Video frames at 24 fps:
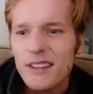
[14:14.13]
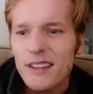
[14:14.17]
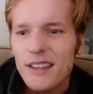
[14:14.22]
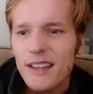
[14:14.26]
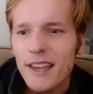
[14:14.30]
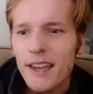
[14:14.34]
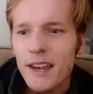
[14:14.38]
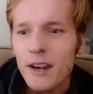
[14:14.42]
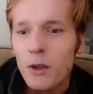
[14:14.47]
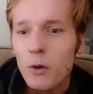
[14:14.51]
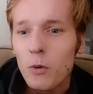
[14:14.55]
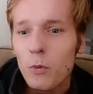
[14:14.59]

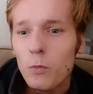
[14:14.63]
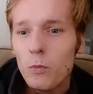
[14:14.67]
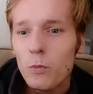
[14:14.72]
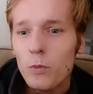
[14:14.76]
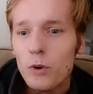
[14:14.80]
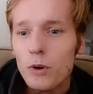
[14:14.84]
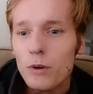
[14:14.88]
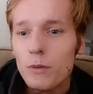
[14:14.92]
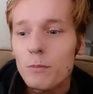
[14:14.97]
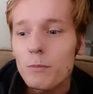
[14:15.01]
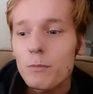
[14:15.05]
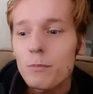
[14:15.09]
And I
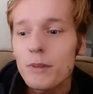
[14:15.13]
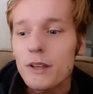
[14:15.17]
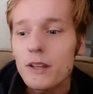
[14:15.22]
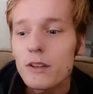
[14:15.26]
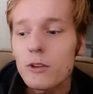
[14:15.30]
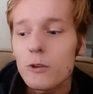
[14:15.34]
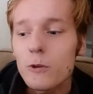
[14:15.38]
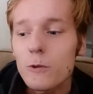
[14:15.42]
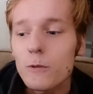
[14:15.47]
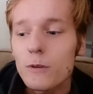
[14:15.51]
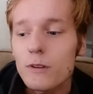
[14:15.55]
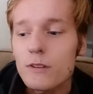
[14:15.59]
wouldn't be
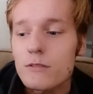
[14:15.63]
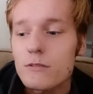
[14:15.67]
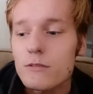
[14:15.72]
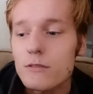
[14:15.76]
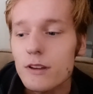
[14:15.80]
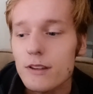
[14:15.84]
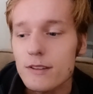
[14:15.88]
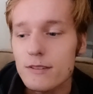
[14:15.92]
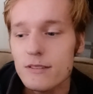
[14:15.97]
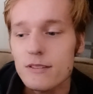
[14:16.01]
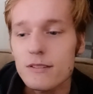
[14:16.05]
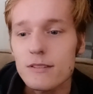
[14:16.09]
too
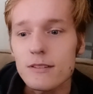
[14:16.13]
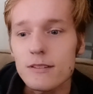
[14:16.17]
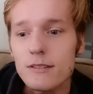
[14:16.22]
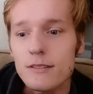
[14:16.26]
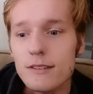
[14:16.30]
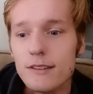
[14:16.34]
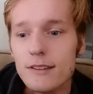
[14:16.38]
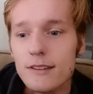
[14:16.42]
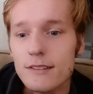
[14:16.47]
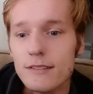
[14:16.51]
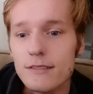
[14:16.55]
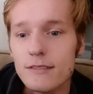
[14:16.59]
interested
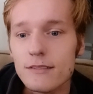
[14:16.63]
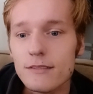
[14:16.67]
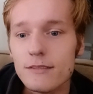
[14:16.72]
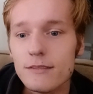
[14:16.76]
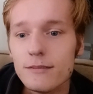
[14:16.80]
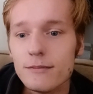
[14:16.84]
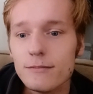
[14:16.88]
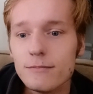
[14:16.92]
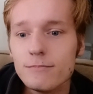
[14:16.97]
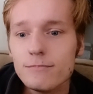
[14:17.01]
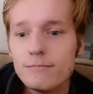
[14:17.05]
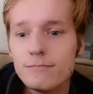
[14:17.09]
in
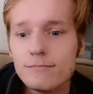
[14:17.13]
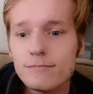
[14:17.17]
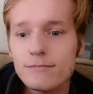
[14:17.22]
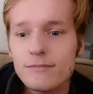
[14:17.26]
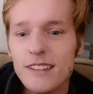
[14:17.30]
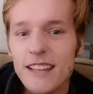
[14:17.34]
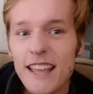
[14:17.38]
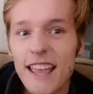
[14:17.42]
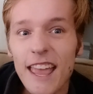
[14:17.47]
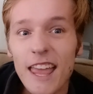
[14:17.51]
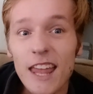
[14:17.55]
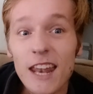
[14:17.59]

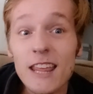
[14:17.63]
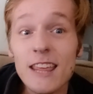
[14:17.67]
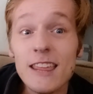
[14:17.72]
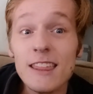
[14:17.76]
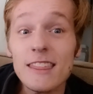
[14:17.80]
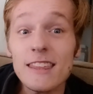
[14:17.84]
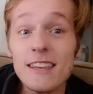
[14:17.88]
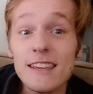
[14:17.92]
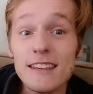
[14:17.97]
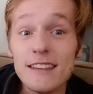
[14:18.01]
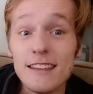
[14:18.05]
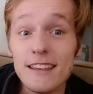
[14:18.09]

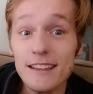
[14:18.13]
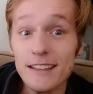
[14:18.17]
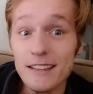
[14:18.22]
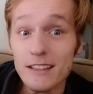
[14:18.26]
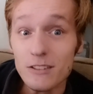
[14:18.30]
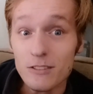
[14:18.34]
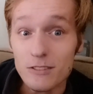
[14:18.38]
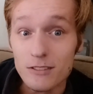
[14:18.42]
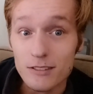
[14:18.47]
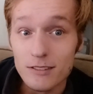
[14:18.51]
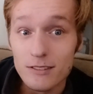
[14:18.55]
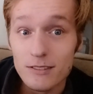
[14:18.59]
anything
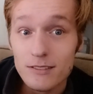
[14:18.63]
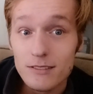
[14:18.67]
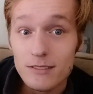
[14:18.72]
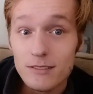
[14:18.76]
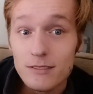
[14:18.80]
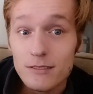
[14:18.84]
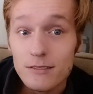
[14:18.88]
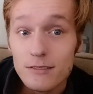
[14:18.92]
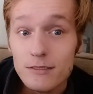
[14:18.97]
else.